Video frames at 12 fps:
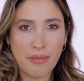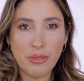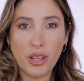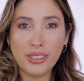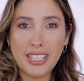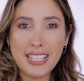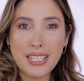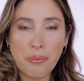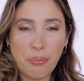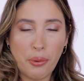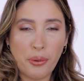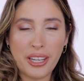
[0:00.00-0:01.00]
I'm not
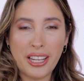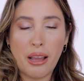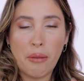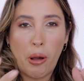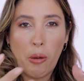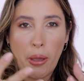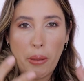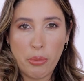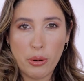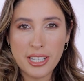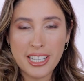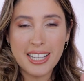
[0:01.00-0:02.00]
disappointed about my
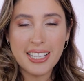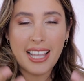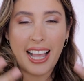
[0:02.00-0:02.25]
purchase.